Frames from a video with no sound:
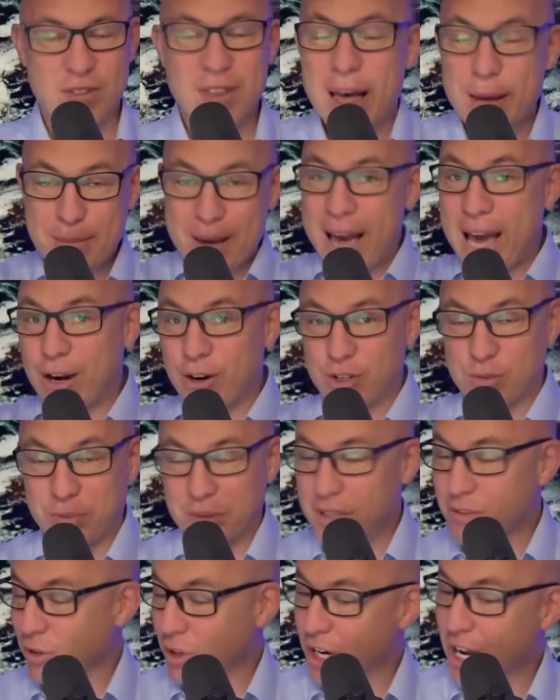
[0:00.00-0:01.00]
That matters,
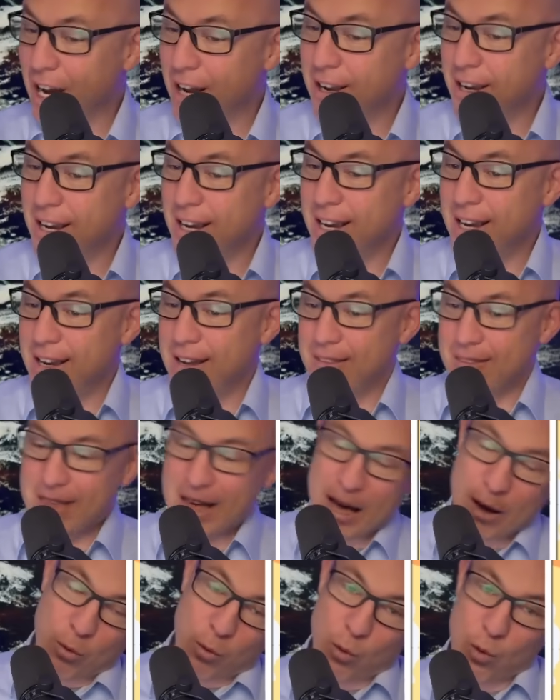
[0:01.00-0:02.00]
believe it or not
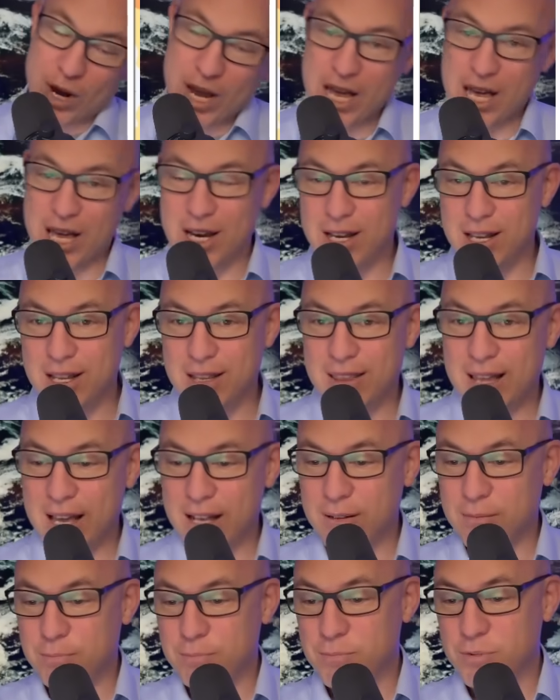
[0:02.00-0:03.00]
that wind,
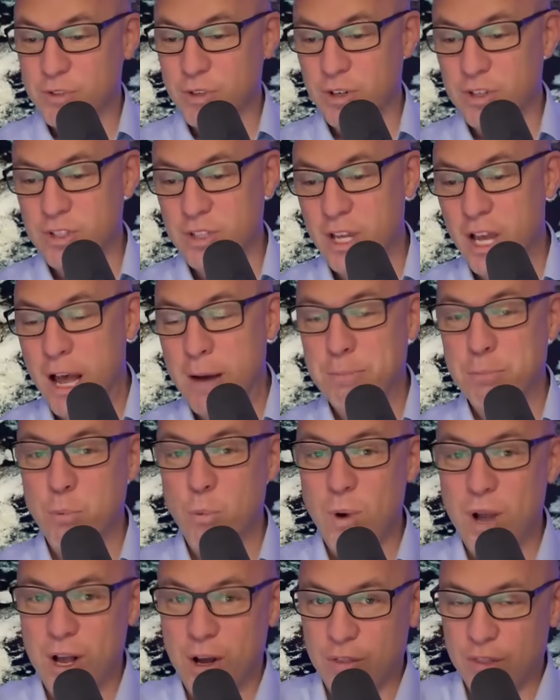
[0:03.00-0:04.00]
that starts to
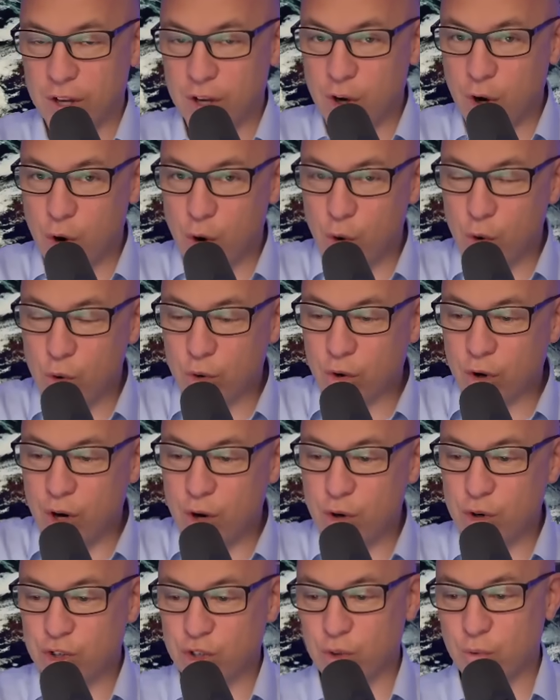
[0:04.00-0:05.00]
upwell the colder
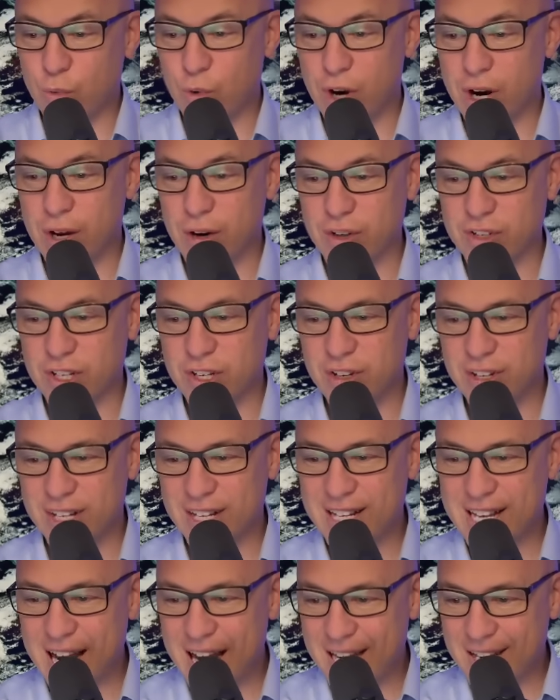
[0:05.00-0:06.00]
ocean waters. And you
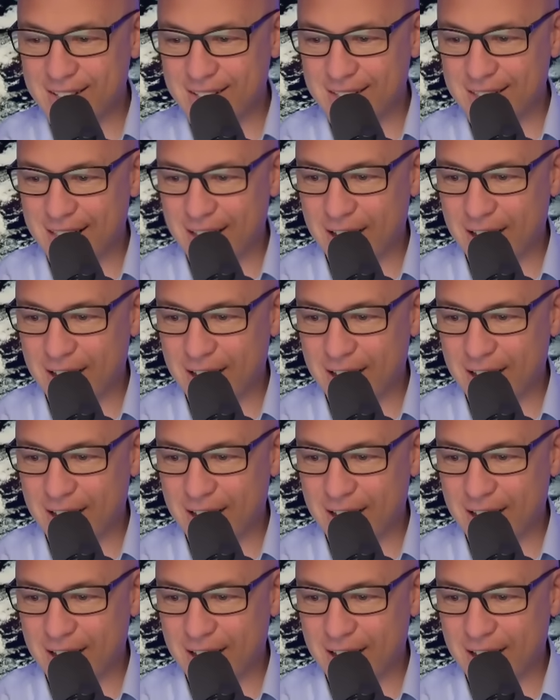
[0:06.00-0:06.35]
can kind of see